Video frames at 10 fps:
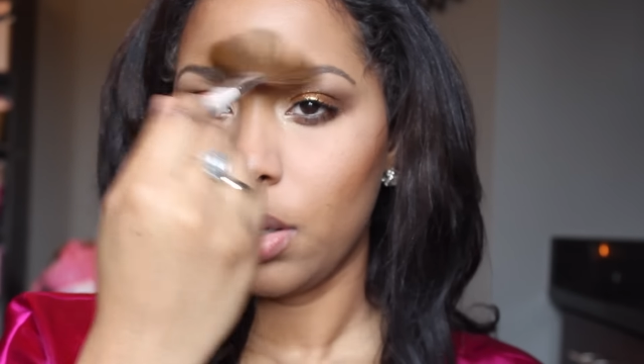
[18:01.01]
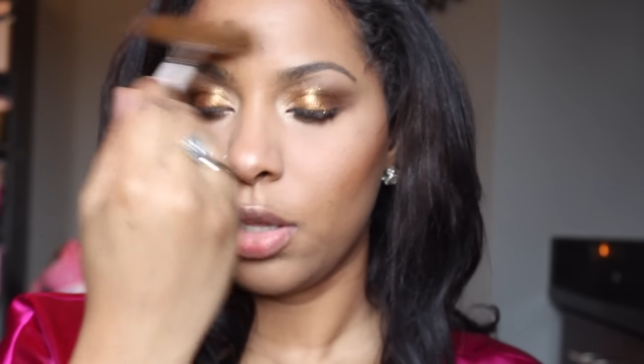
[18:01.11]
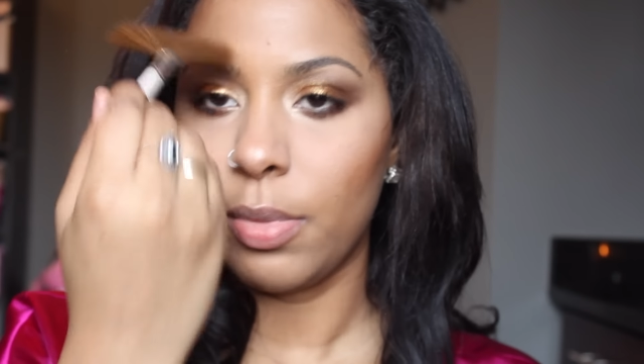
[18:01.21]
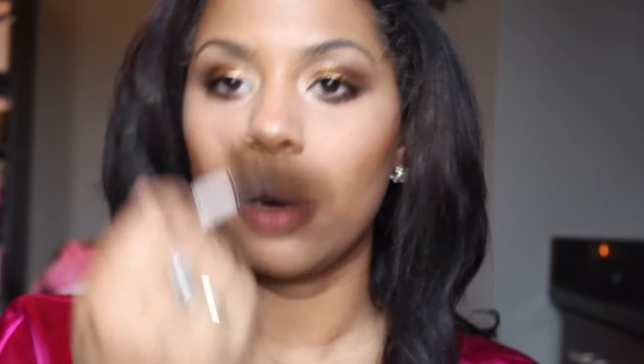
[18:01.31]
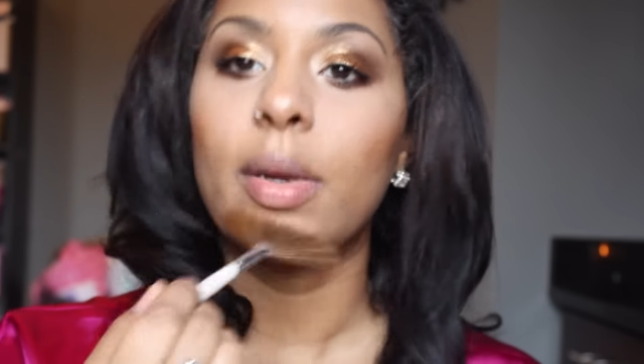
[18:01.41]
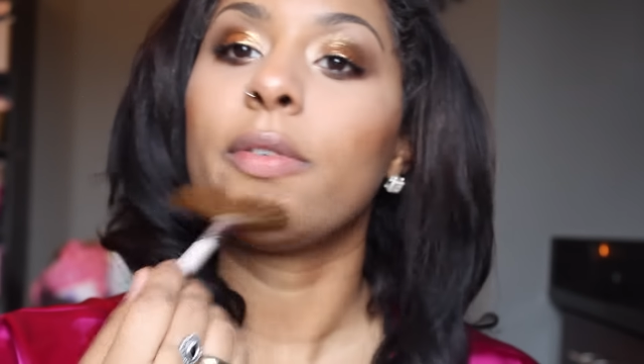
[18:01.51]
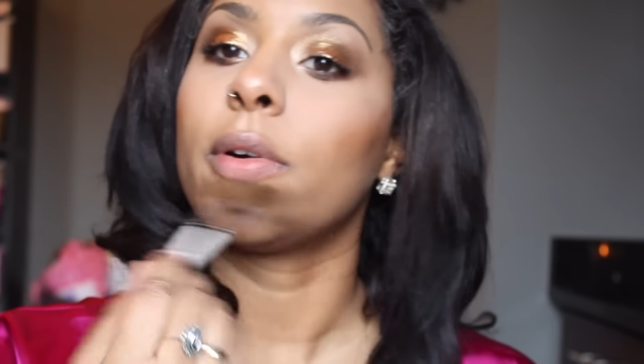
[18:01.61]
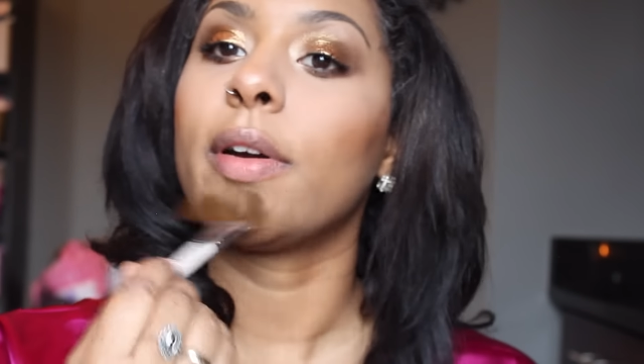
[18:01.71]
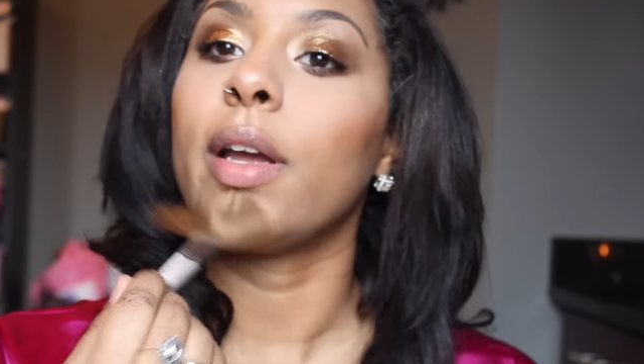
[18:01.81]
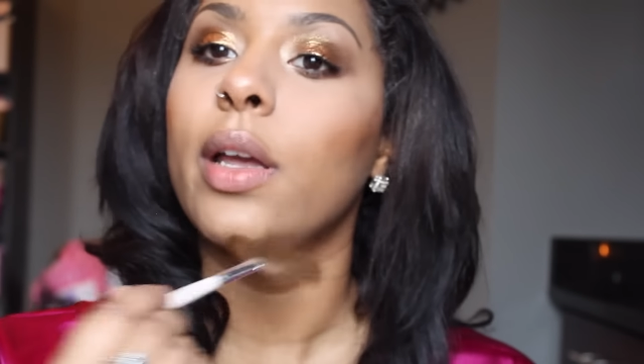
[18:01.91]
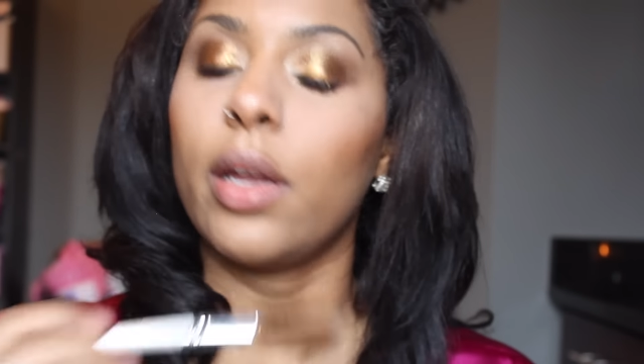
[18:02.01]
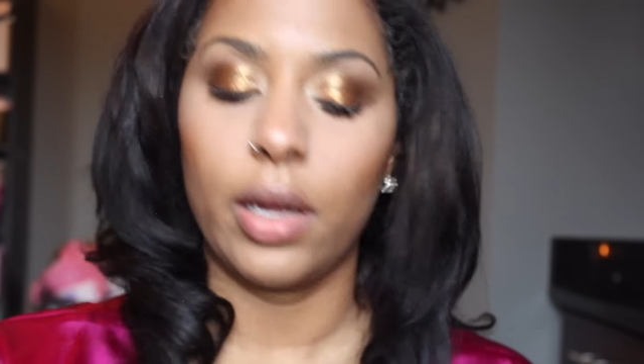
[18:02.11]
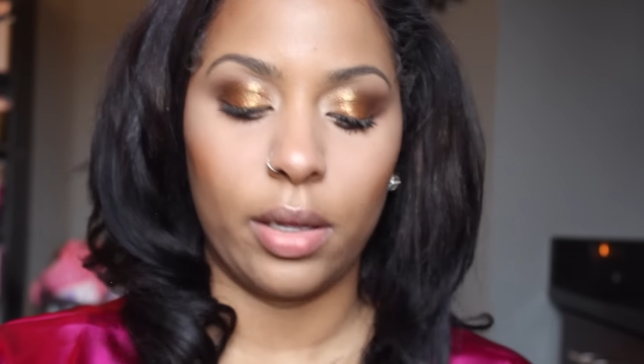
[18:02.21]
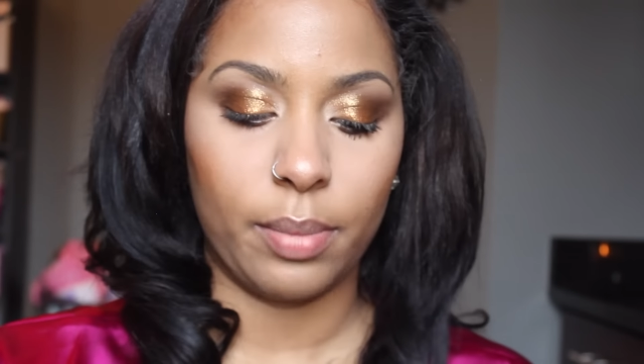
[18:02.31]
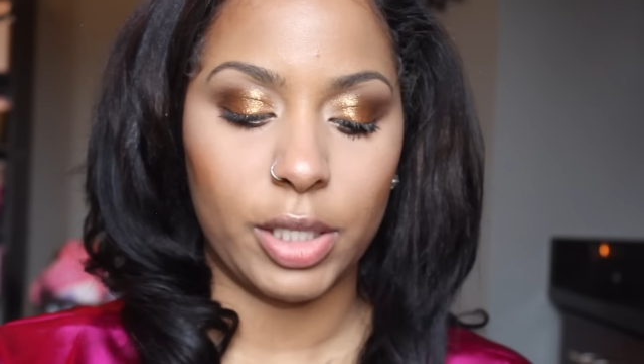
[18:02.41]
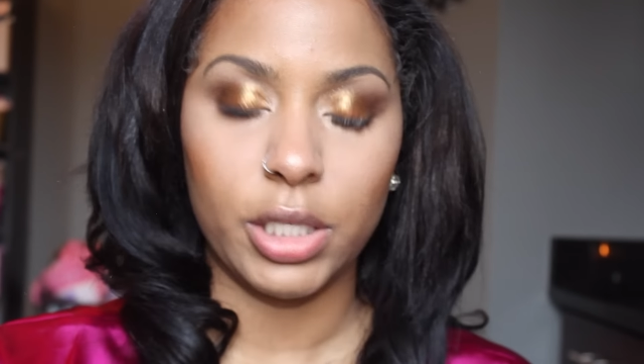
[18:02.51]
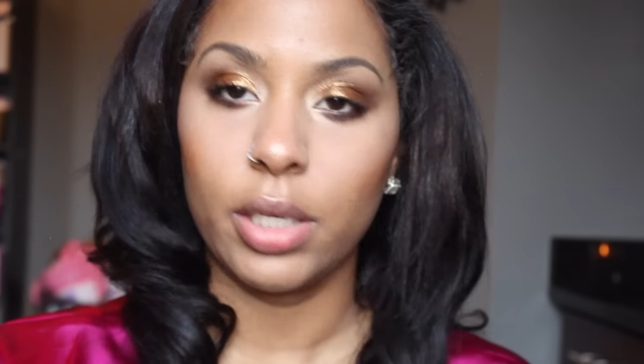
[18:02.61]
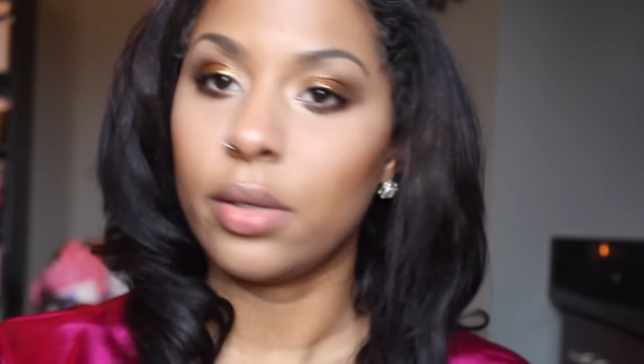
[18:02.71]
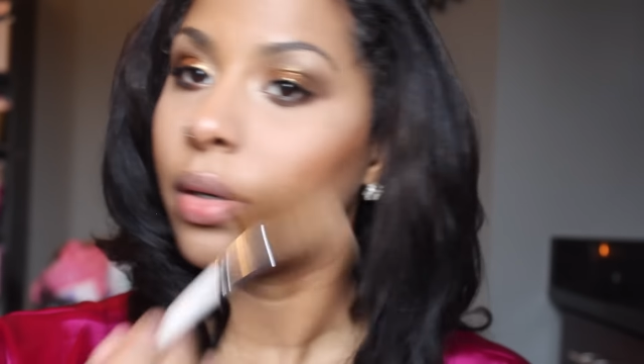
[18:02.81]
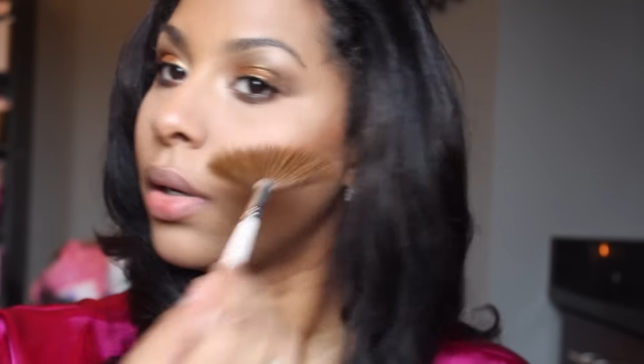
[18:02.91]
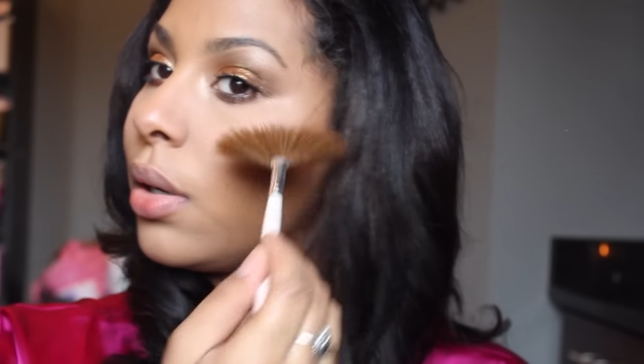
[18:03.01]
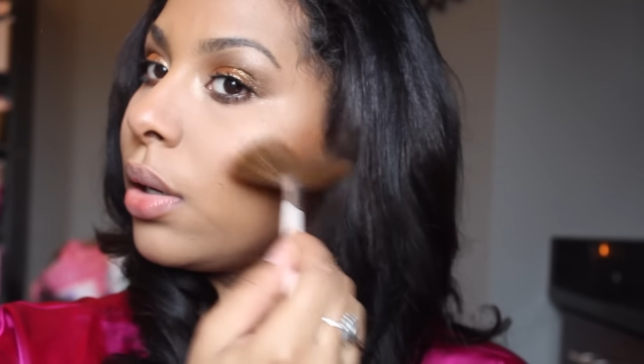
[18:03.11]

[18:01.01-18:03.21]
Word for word: the middle of my forehead, and my chin.